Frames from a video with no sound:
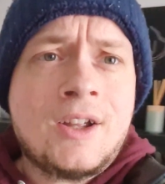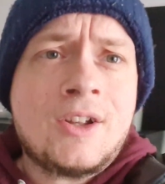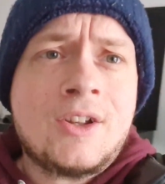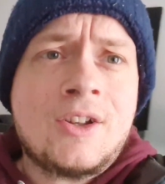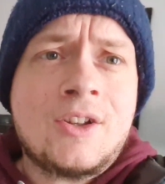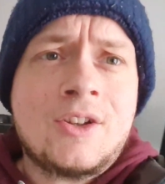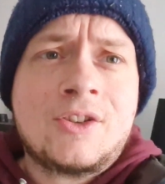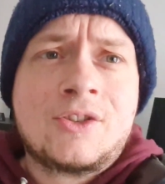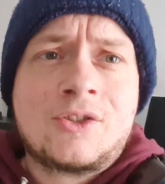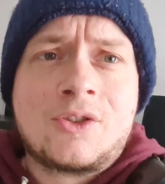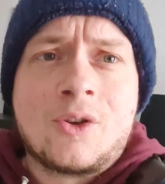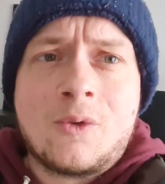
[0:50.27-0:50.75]

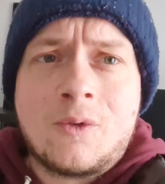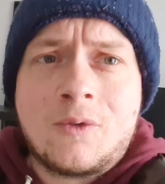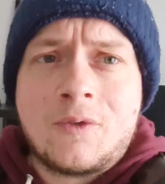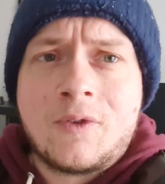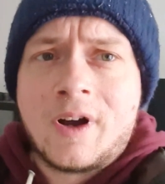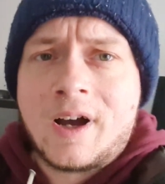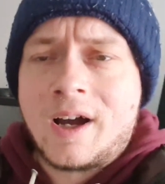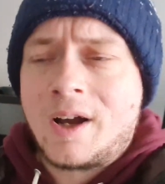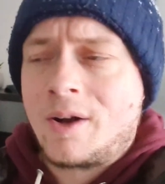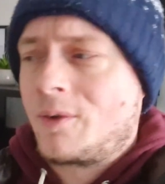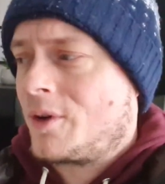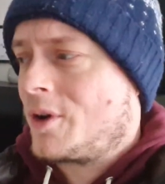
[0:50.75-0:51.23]
So
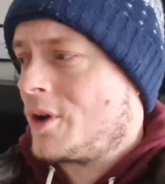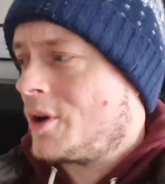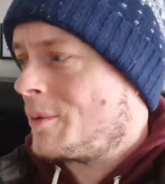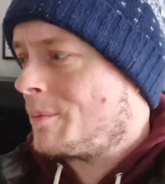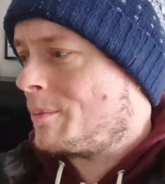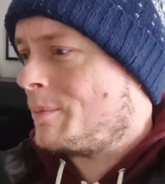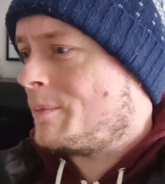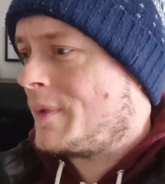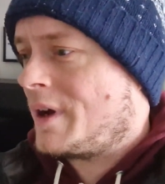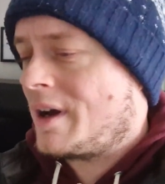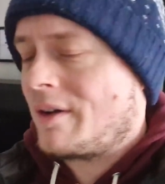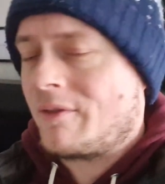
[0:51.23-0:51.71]
far,
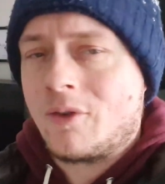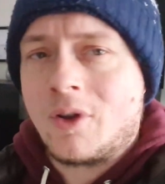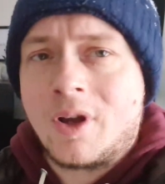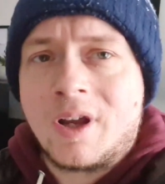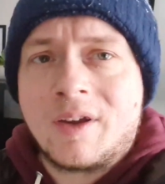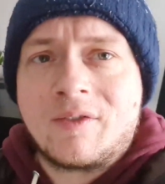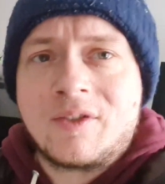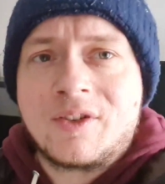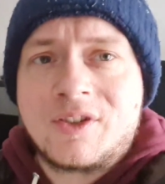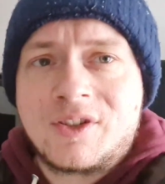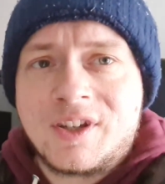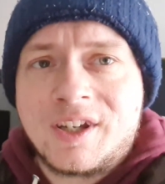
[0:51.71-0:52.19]
I've not
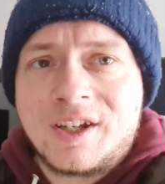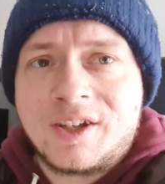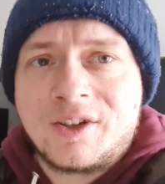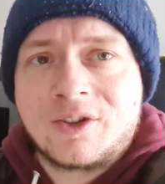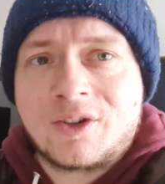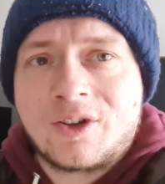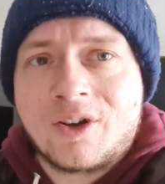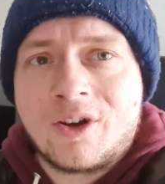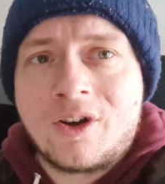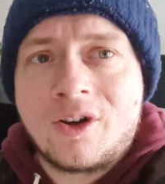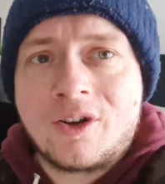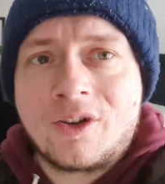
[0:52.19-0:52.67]
even seen the
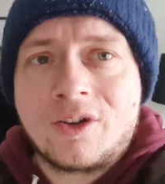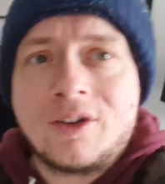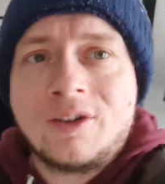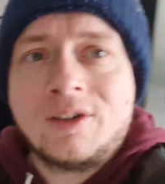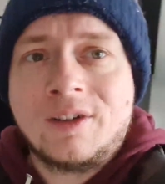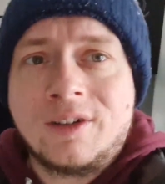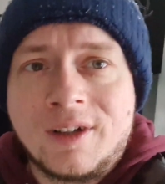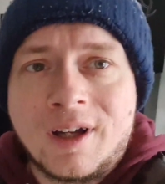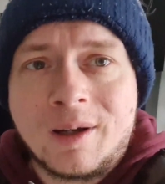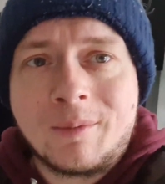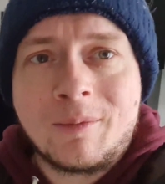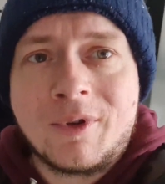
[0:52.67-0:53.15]
corner.
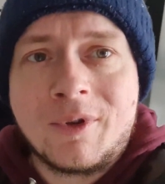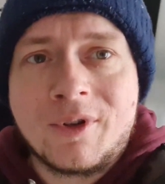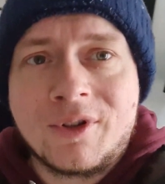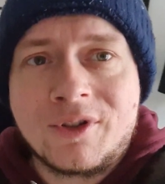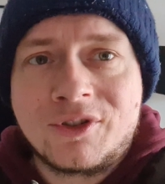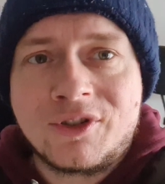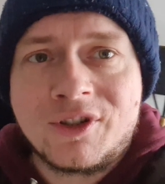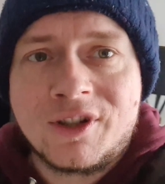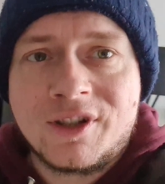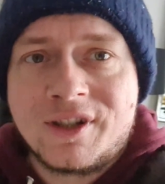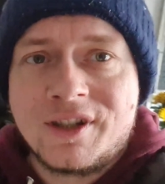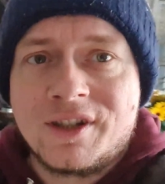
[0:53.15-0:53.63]
I'm on the
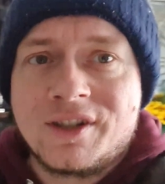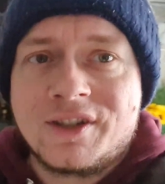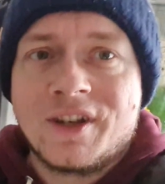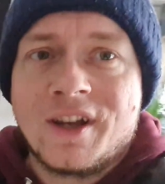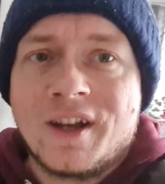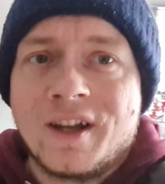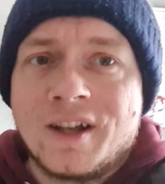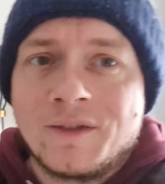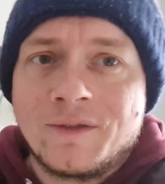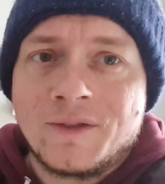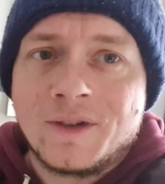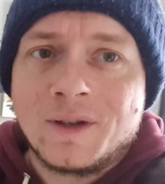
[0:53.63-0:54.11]
shitty
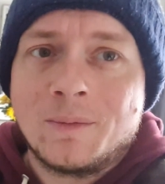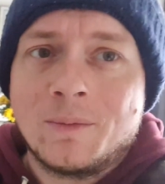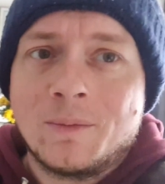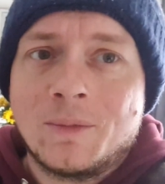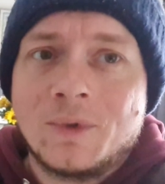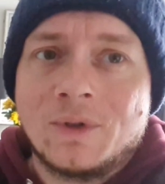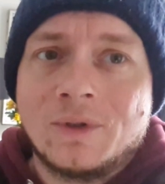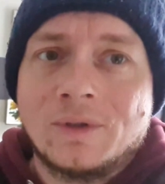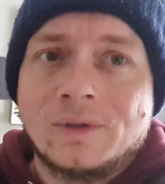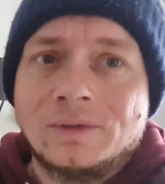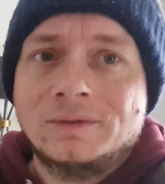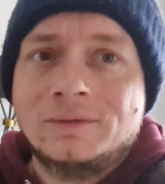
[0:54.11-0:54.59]
side of it,
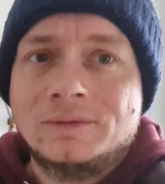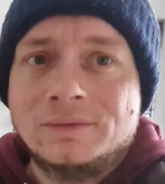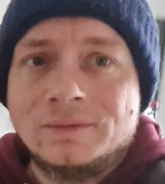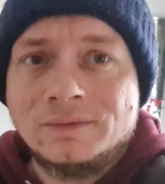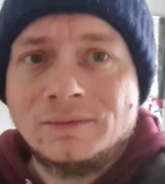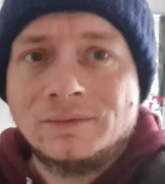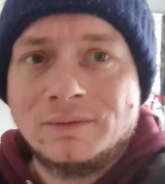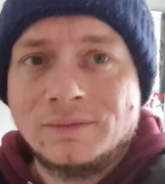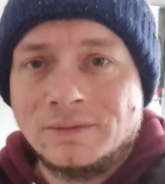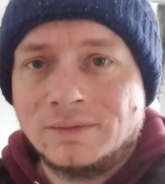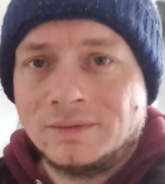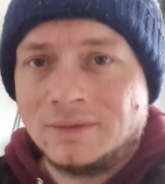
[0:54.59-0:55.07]
but
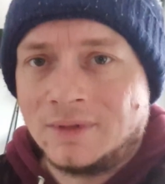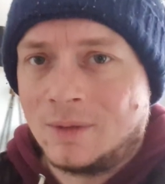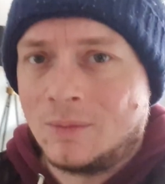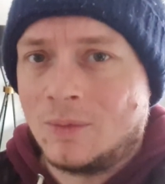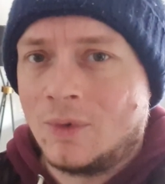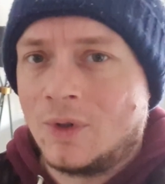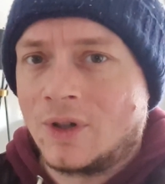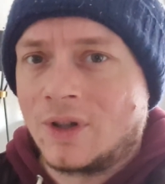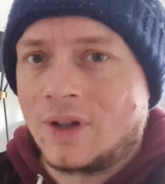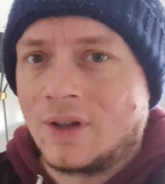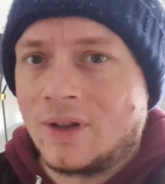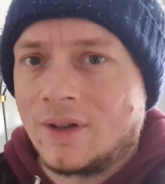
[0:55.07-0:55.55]
I'm
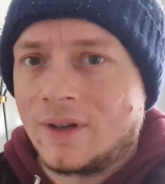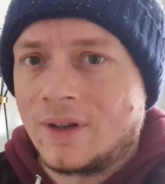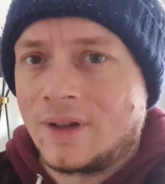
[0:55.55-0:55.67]
working on